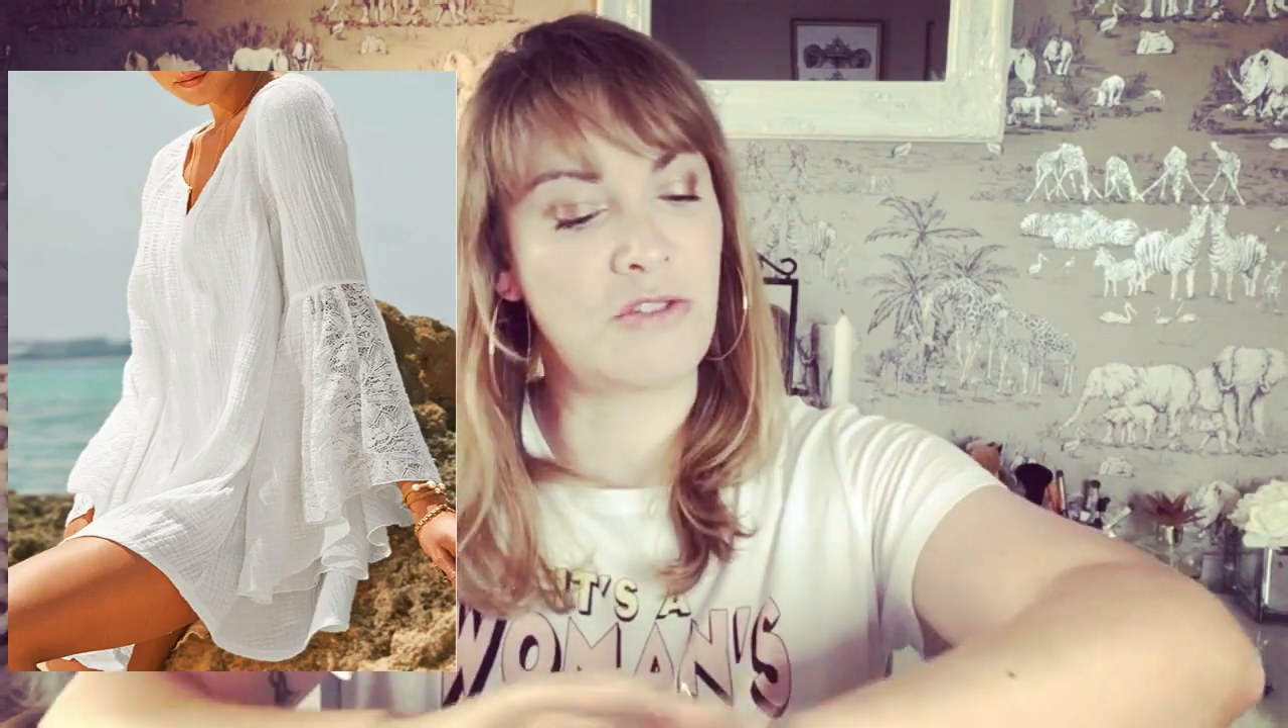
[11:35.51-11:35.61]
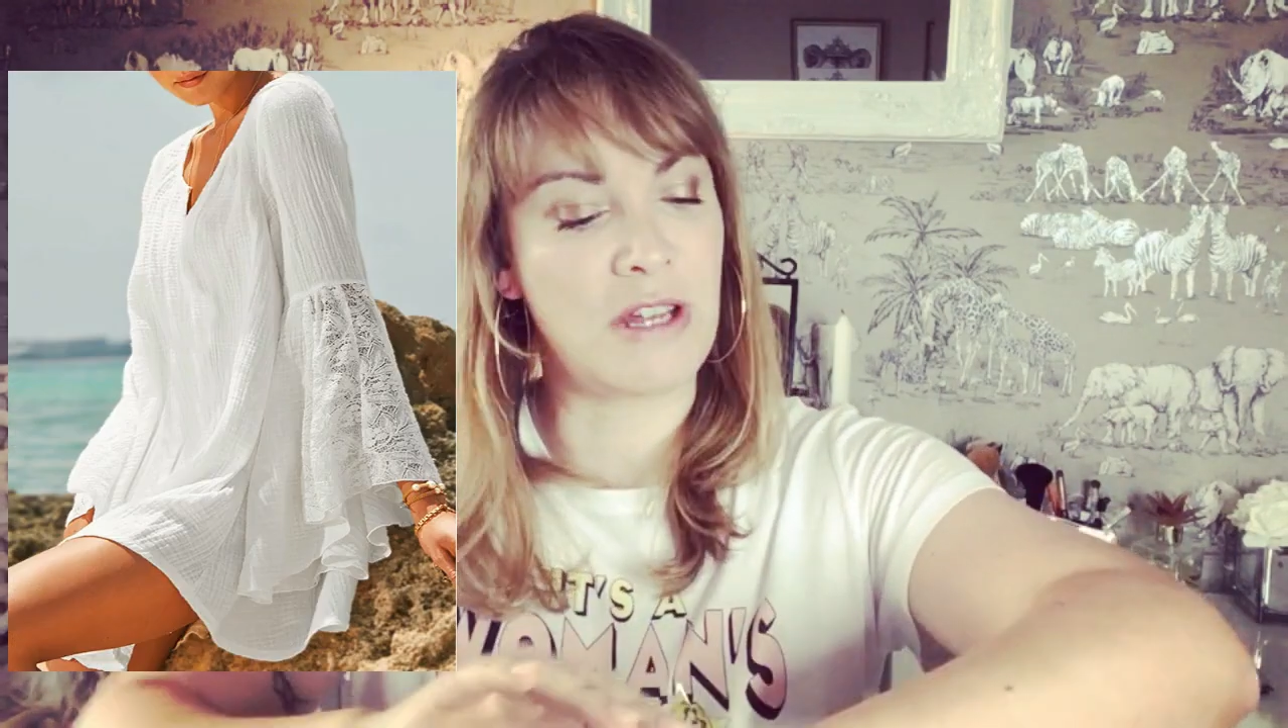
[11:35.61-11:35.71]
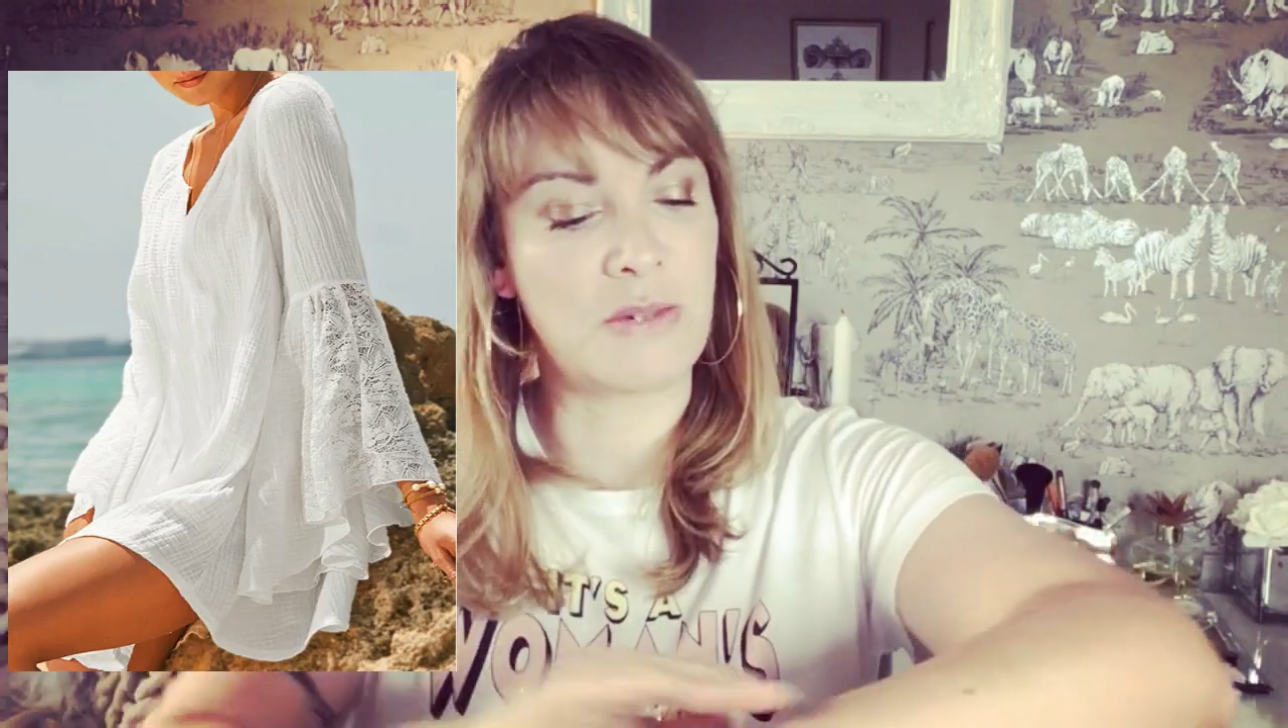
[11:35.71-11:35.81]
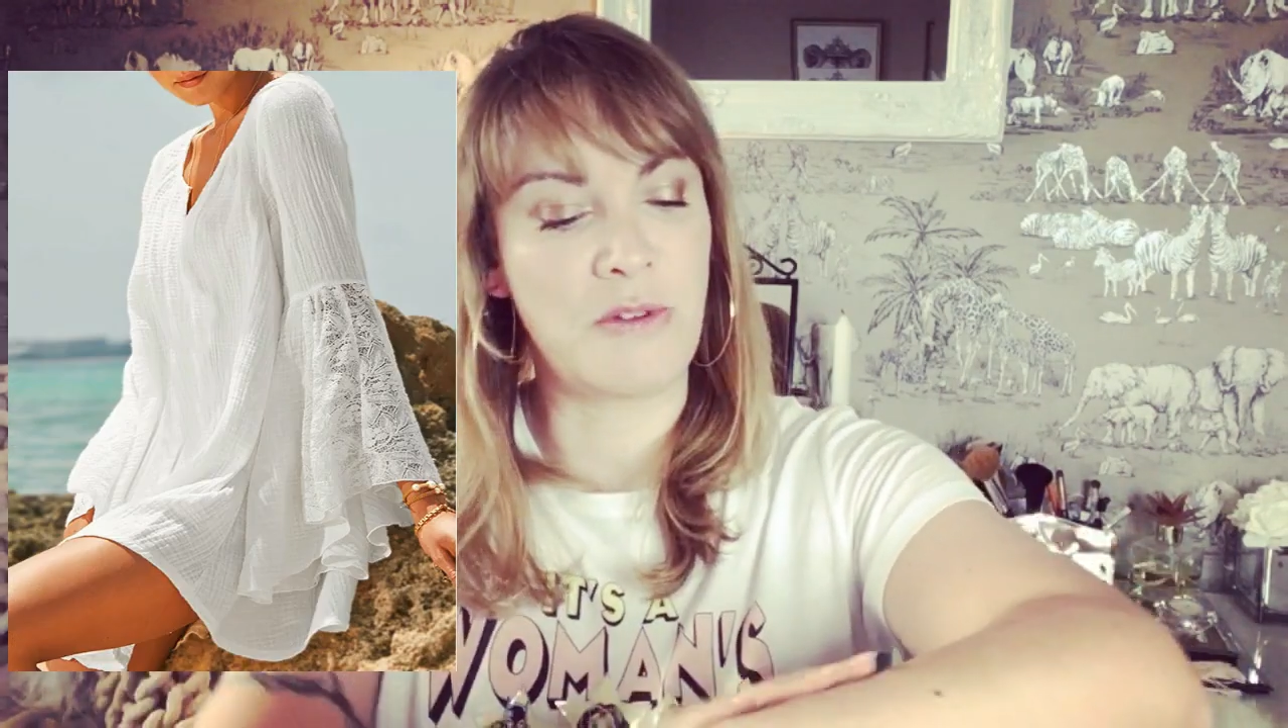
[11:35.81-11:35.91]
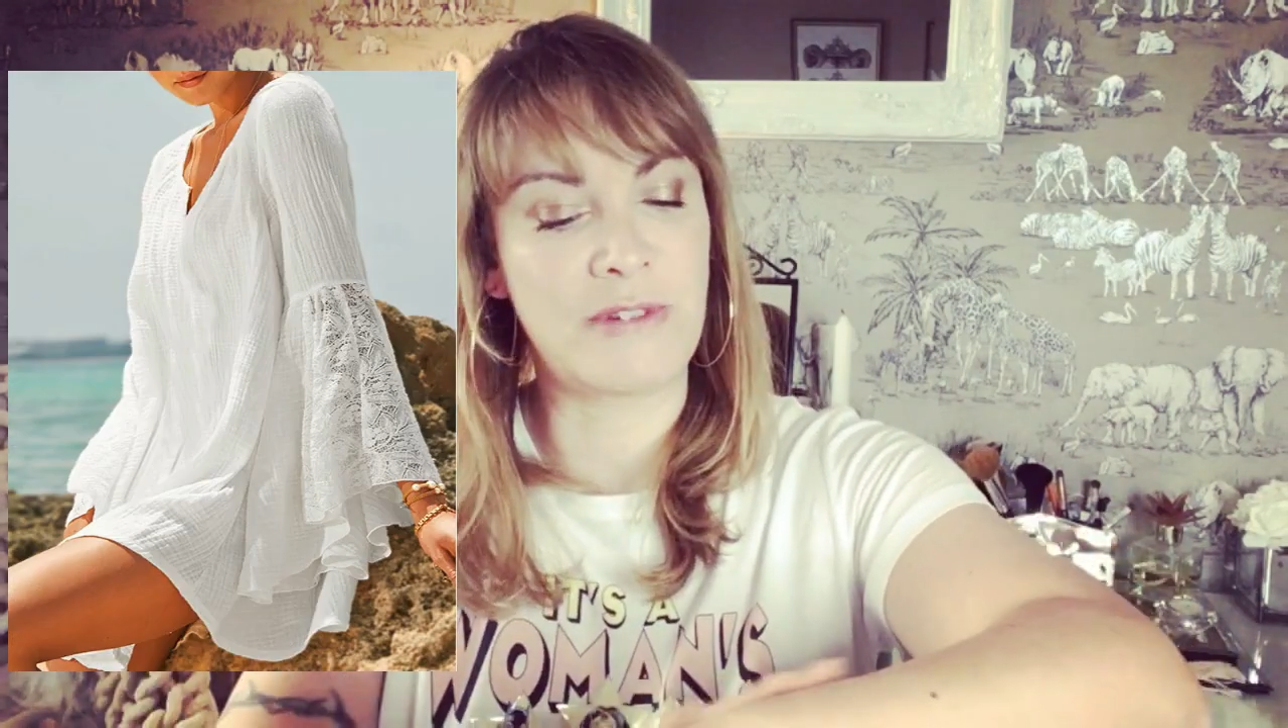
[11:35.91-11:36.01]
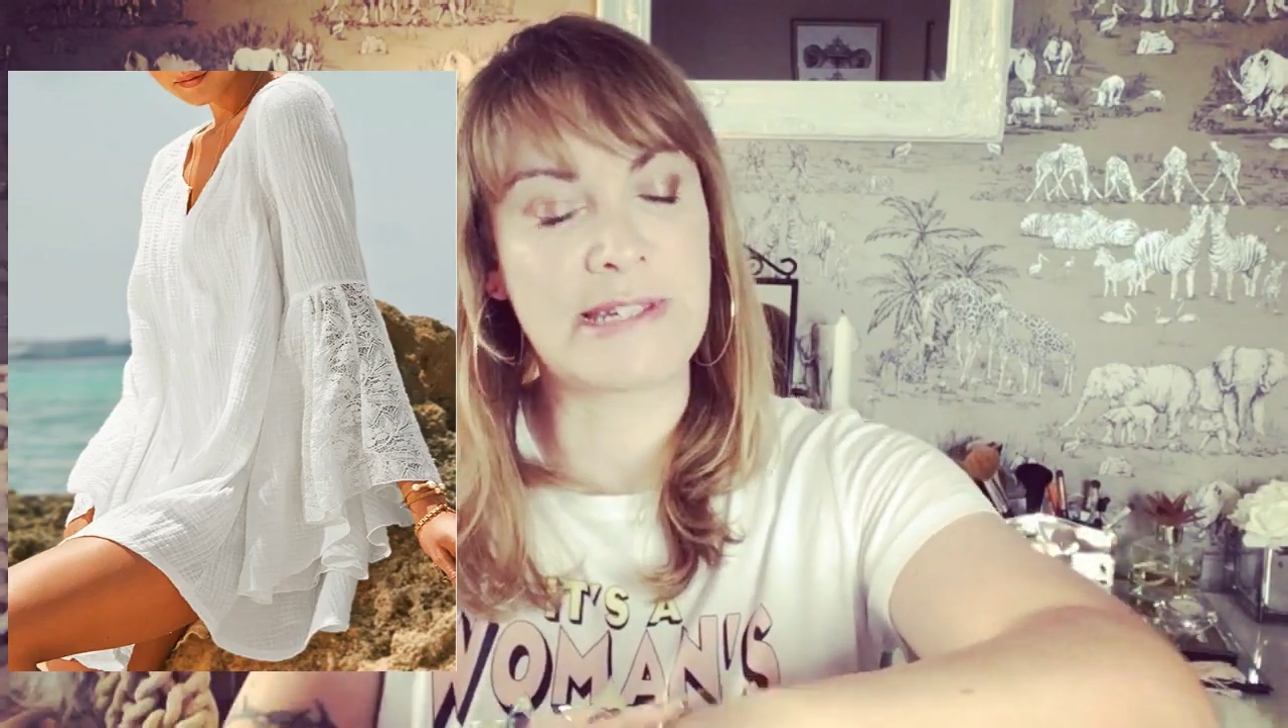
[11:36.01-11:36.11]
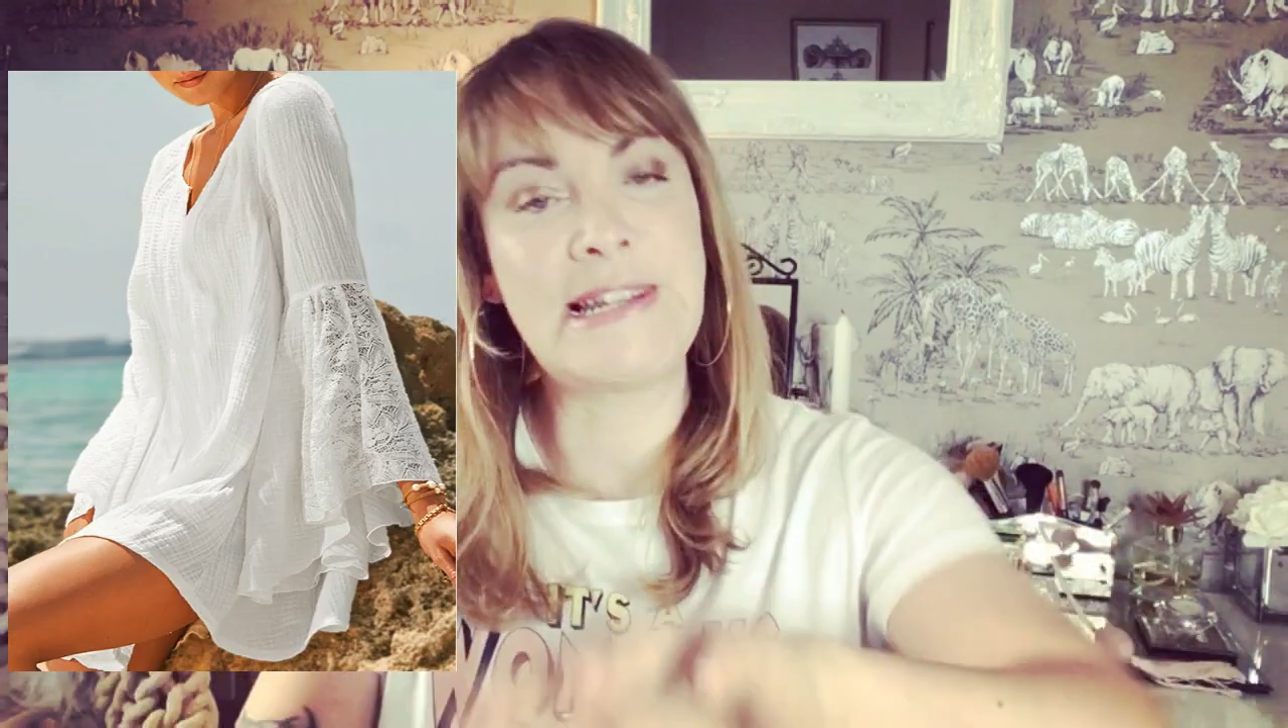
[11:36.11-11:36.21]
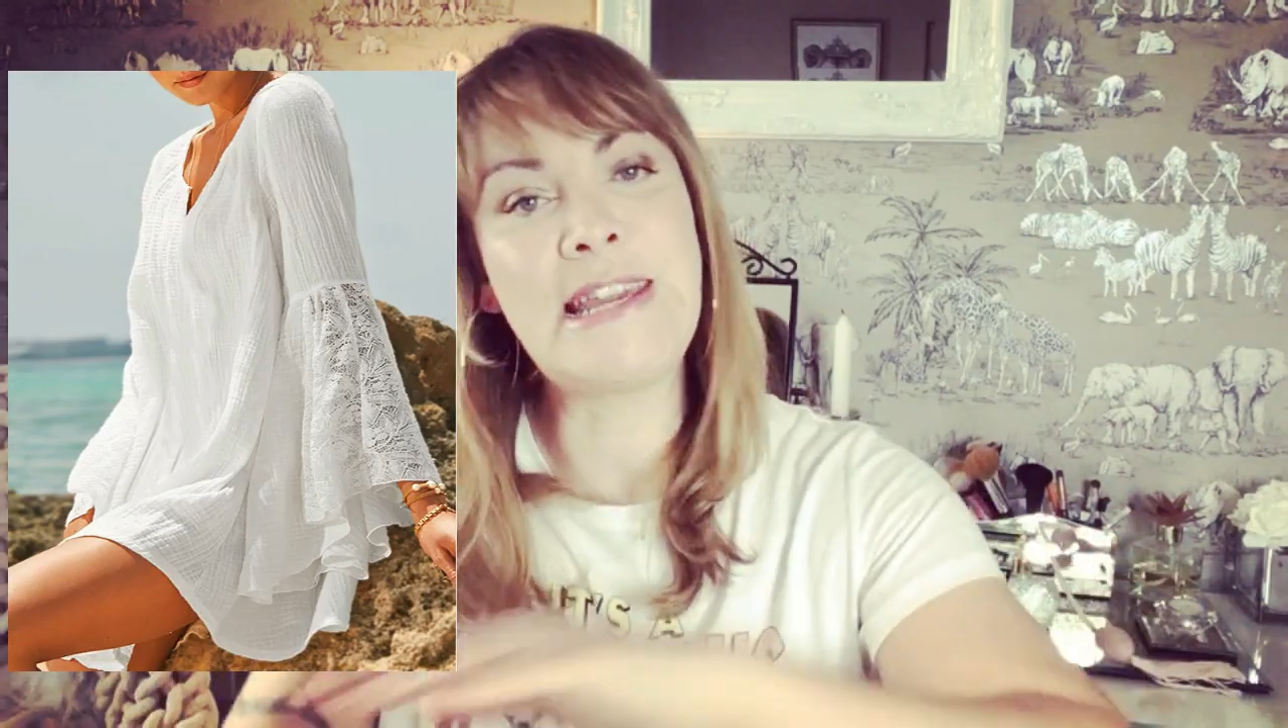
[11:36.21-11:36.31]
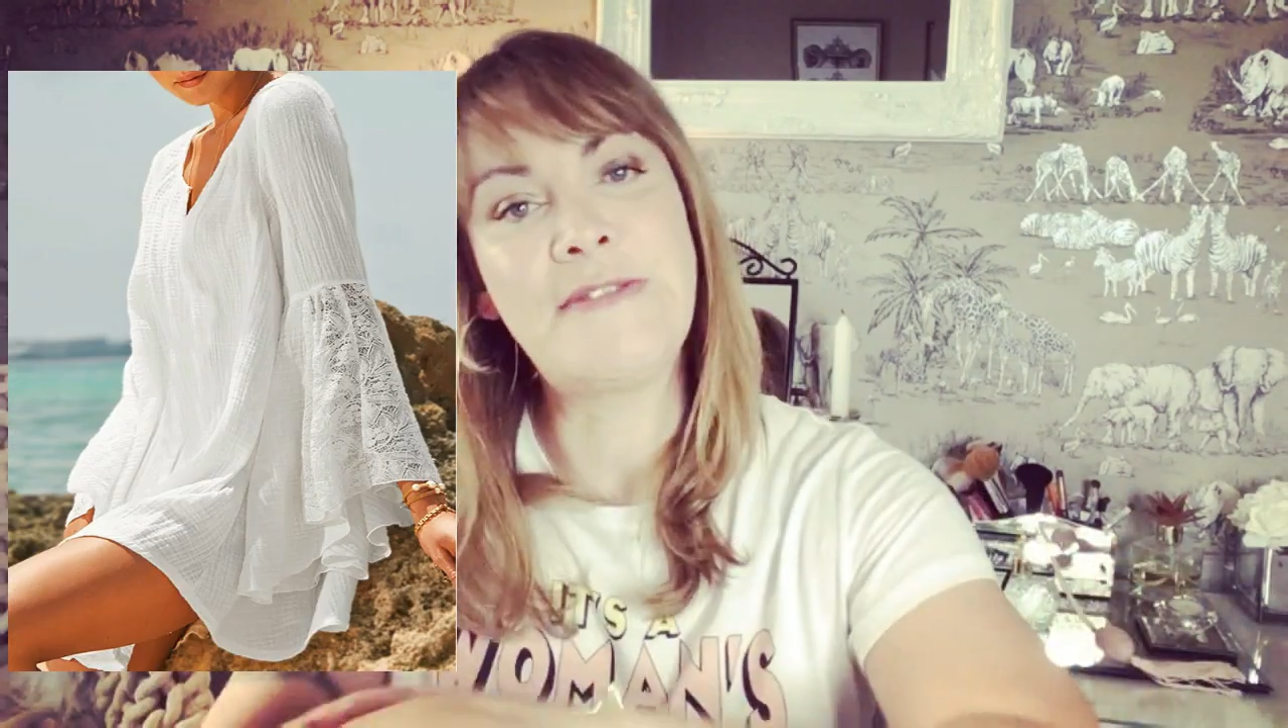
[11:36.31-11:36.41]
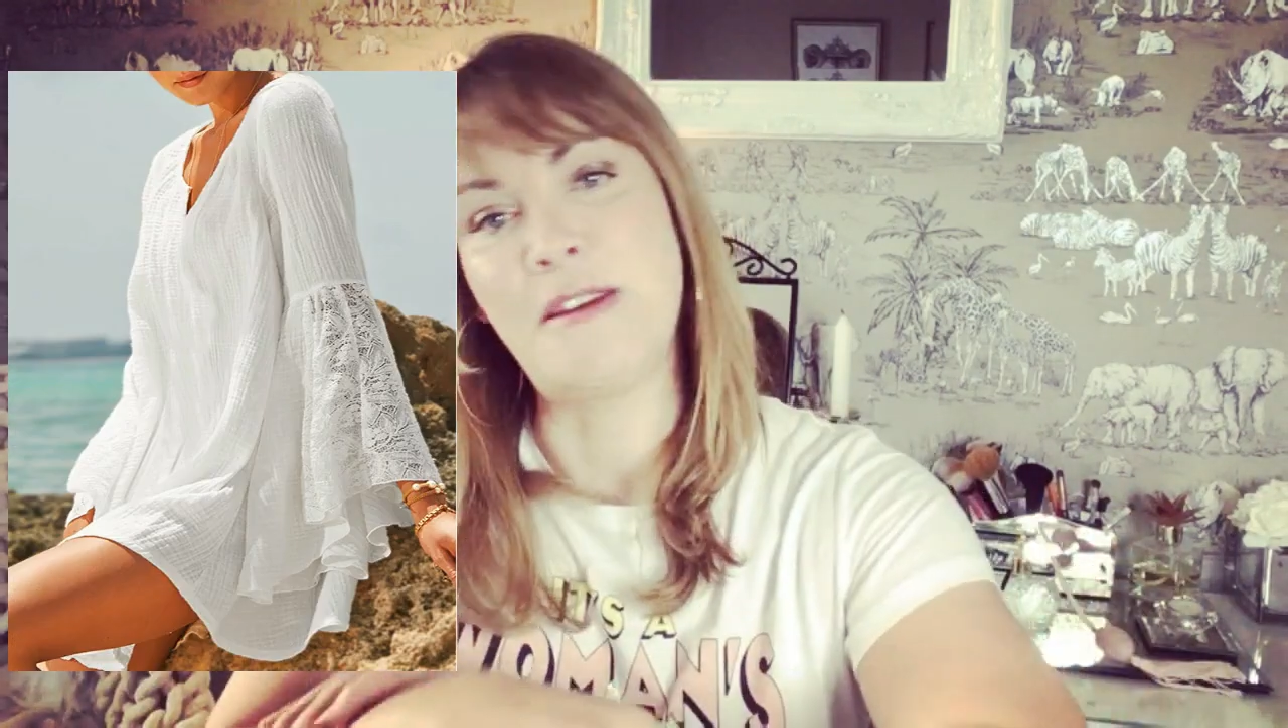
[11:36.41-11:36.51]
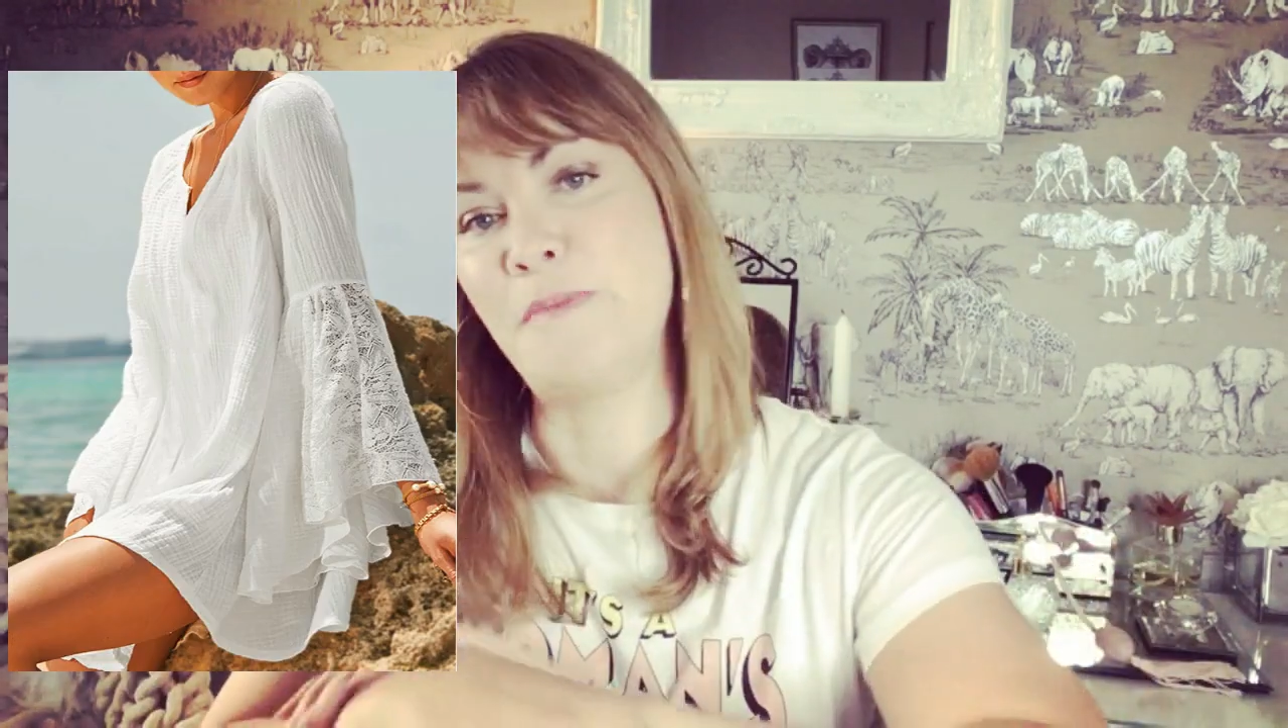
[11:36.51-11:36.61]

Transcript: a dress with sleeve